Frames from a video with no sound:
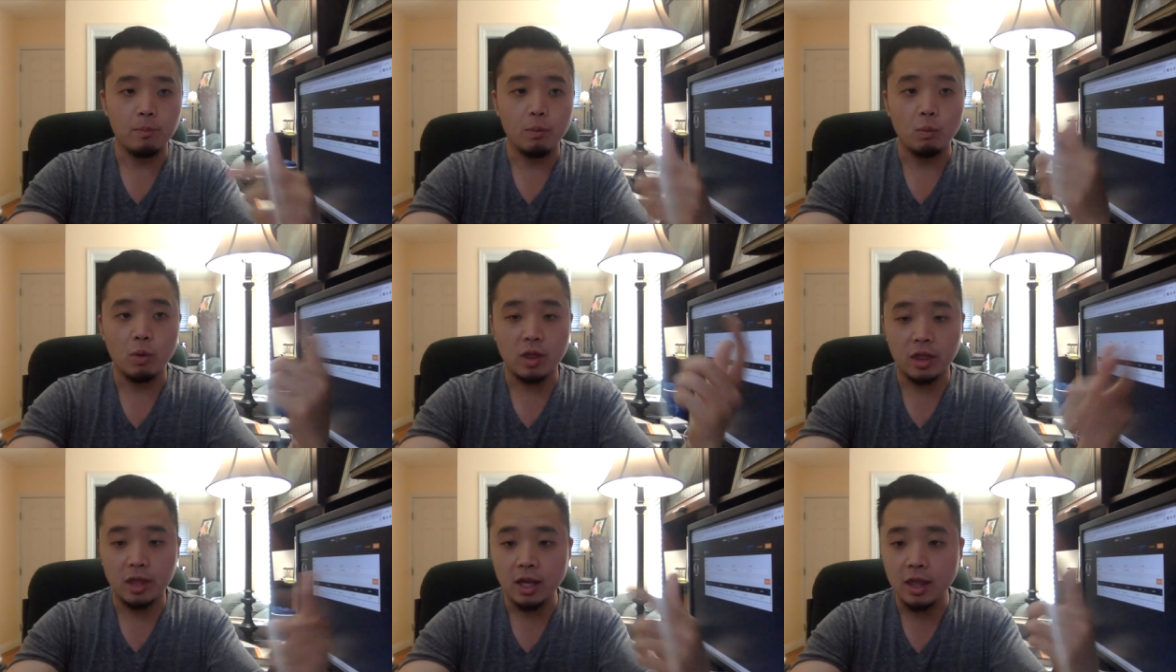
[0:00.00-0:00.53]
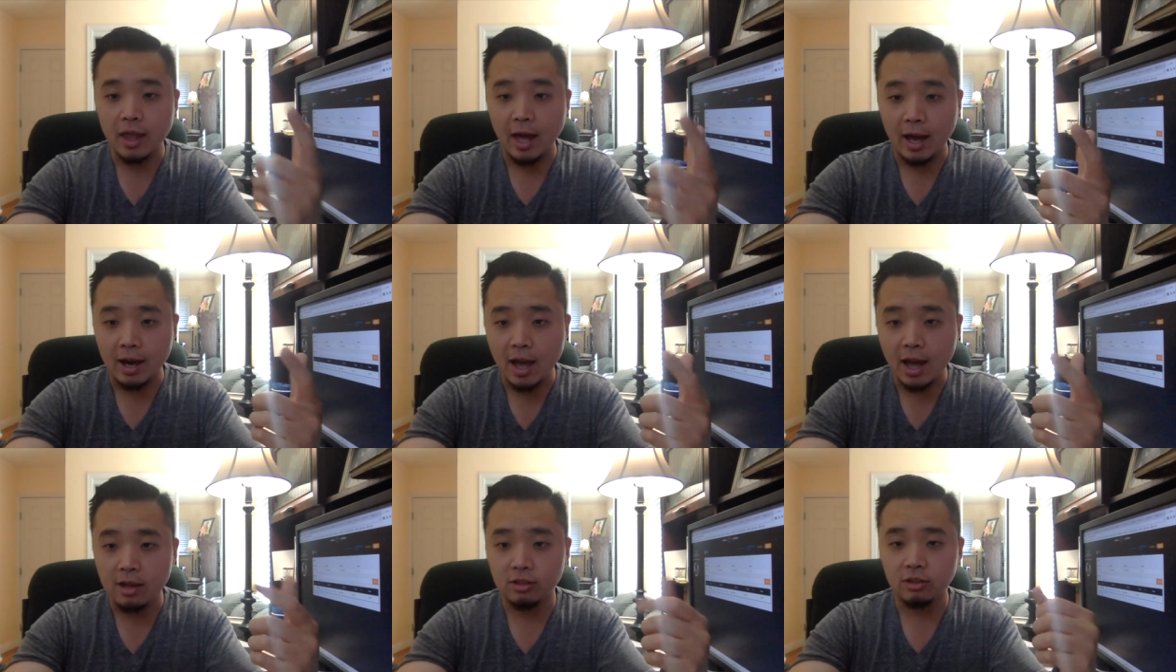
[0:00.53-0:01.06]
within that
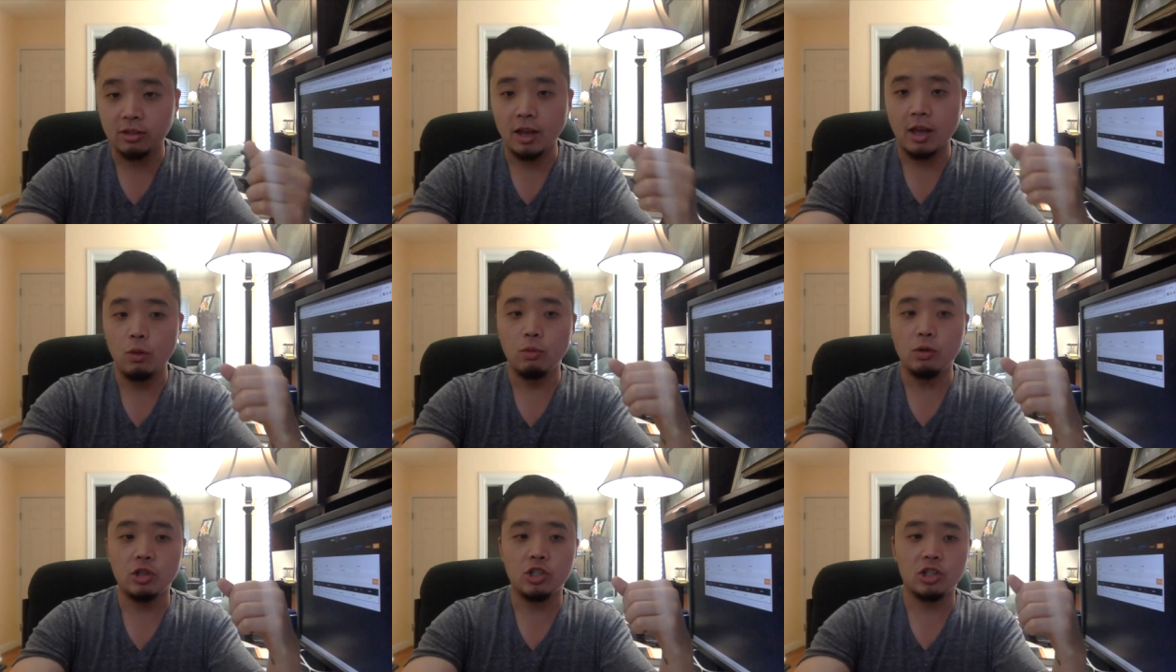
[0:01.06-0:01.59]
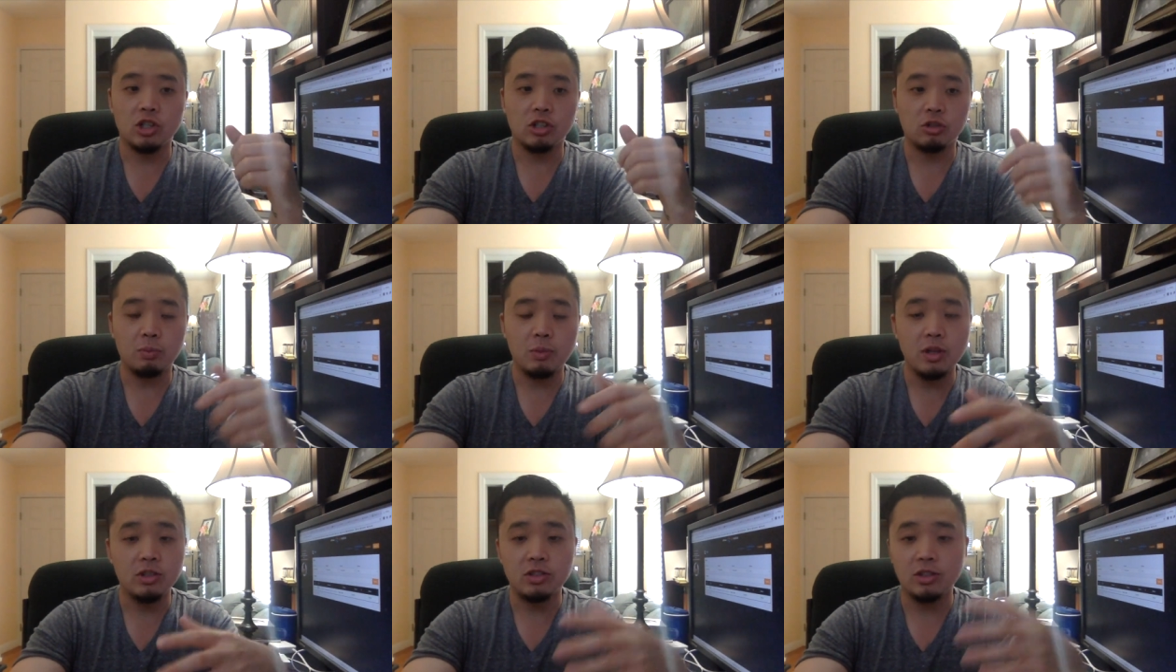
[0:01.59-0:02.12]
essay, which just
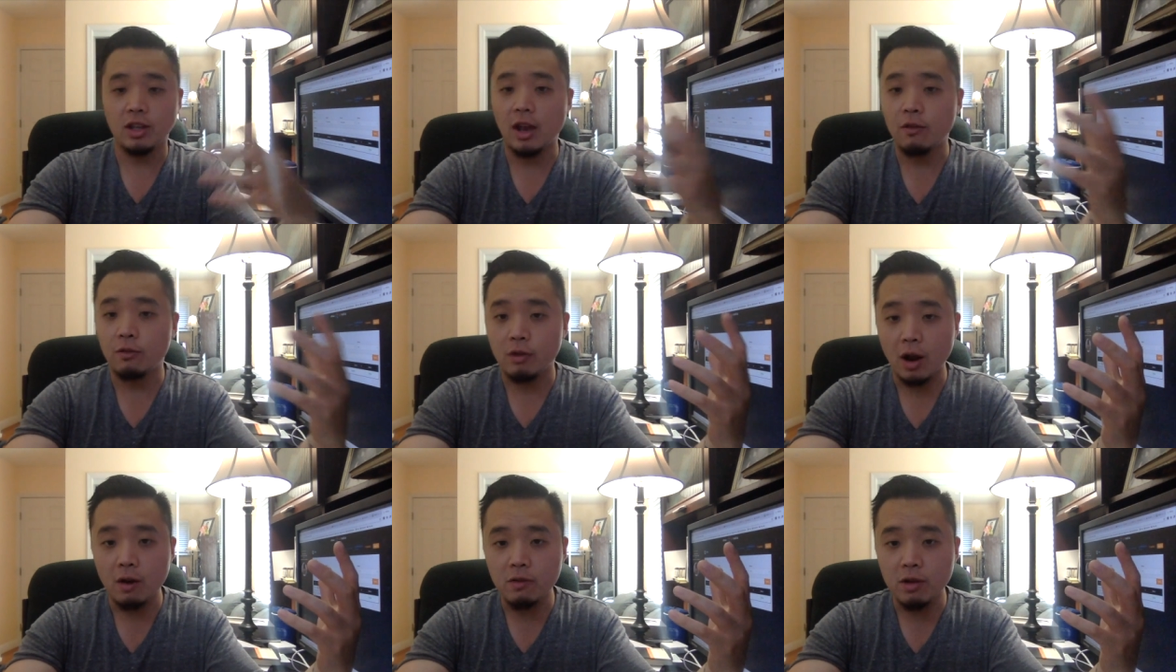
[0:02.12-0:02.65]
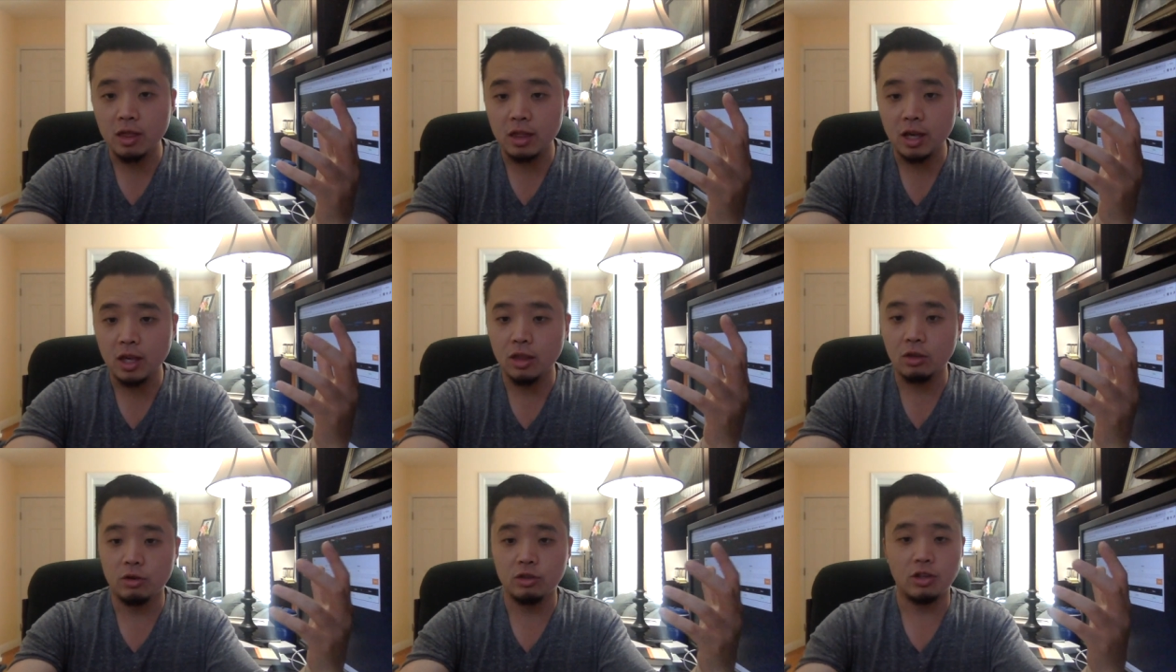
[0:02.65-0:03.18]
means for
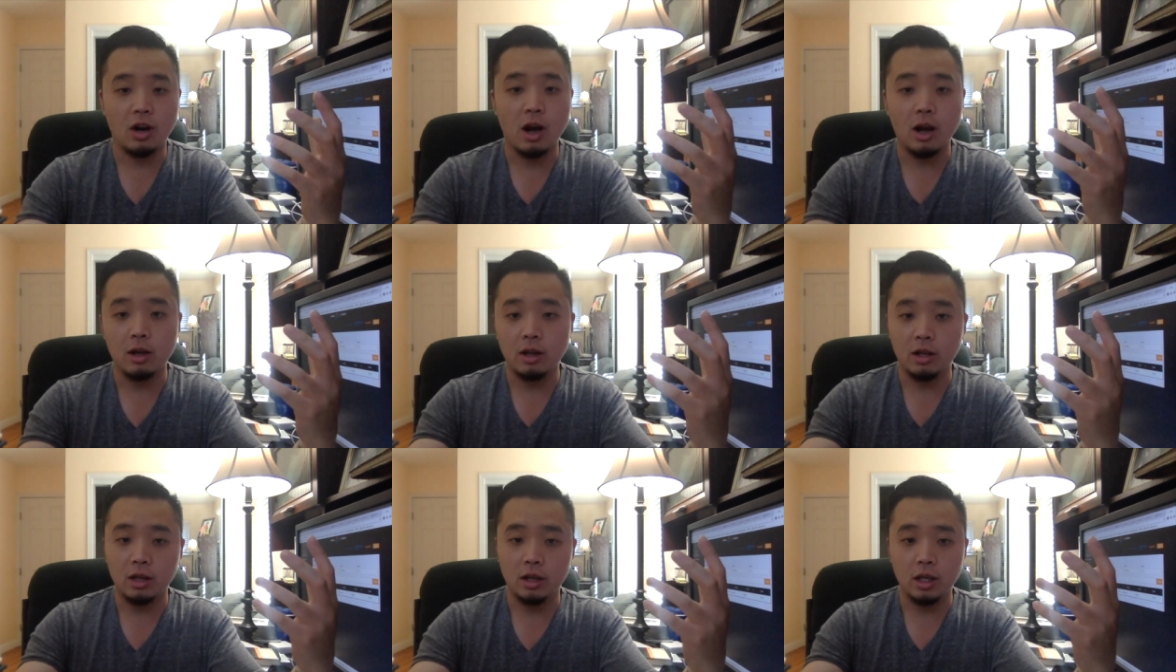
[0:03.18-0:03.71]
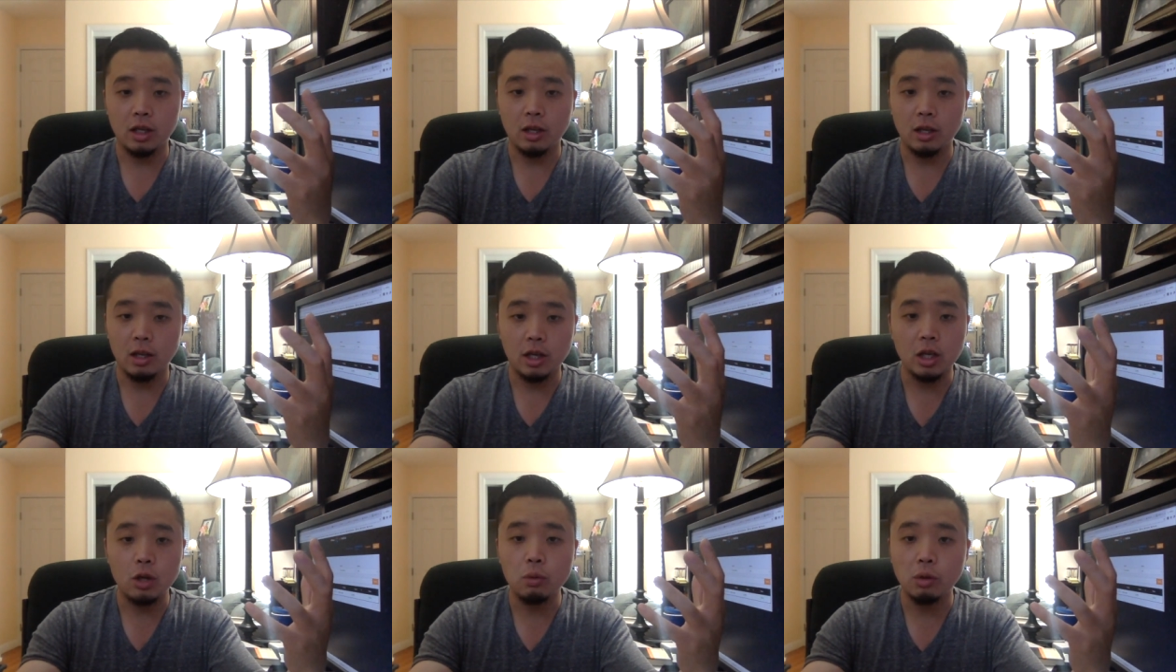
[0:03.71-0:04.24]
everything, there's an
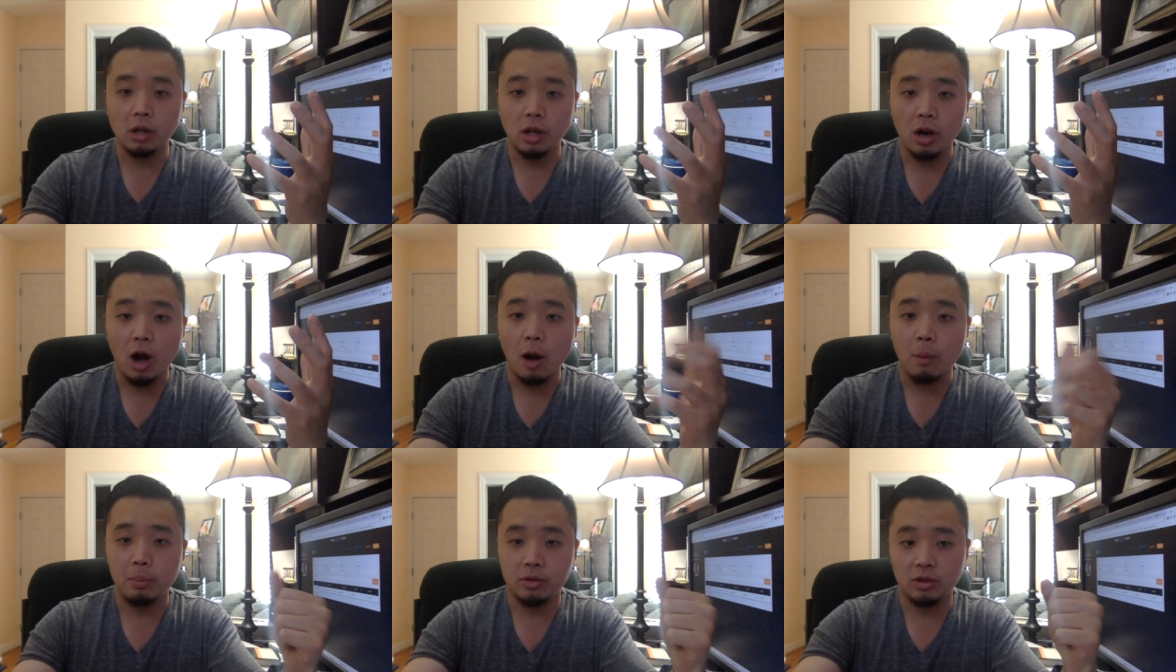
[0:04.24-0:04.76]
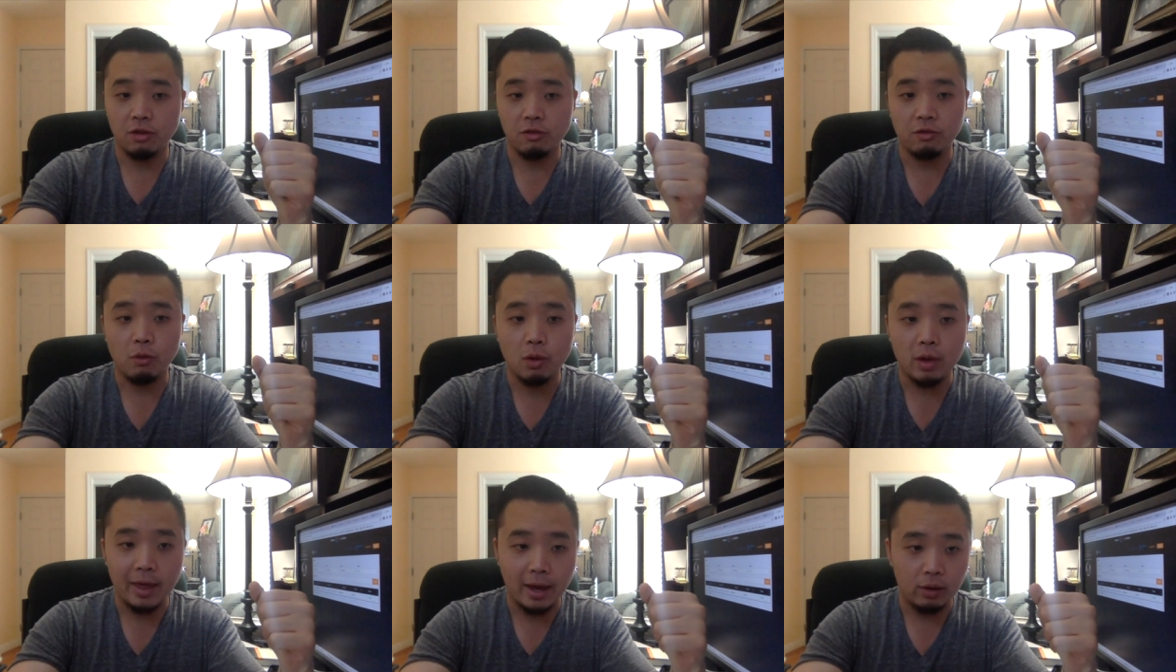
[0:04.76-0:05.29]
equal and opposite
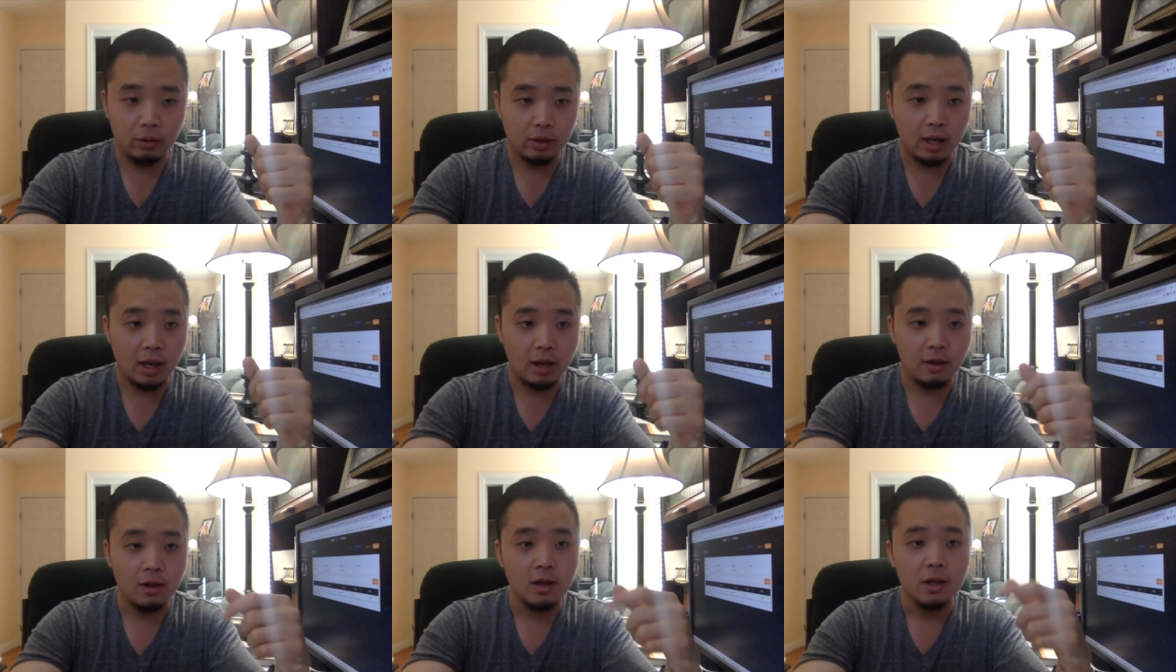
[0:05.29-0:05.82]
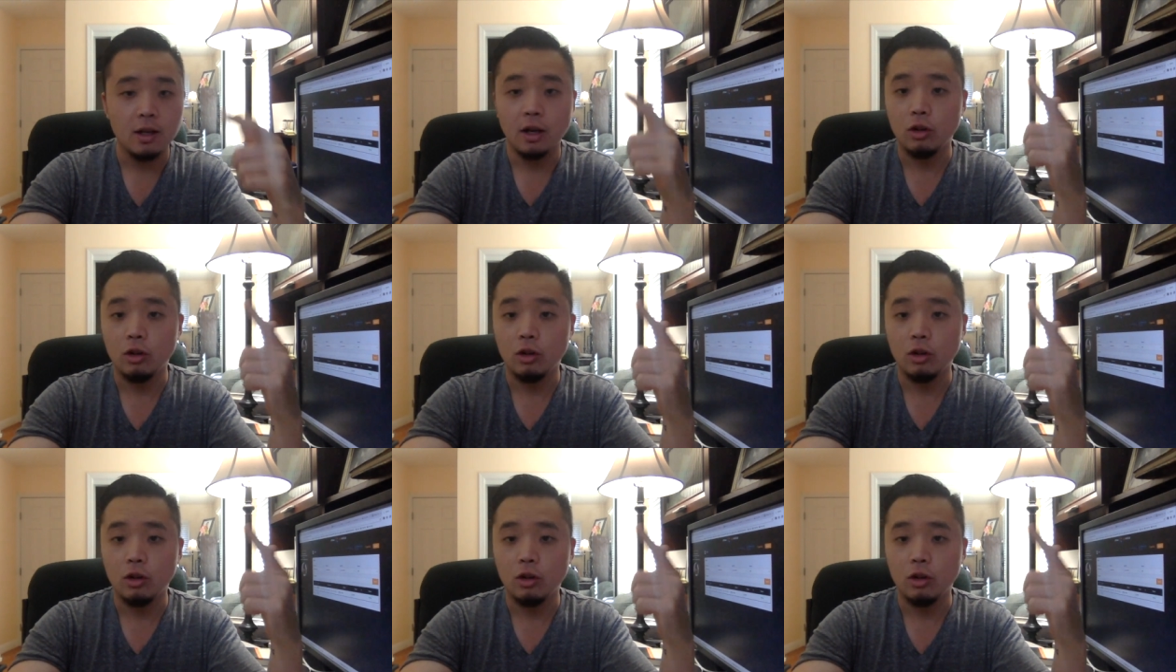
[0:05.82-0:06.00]
for that, okay?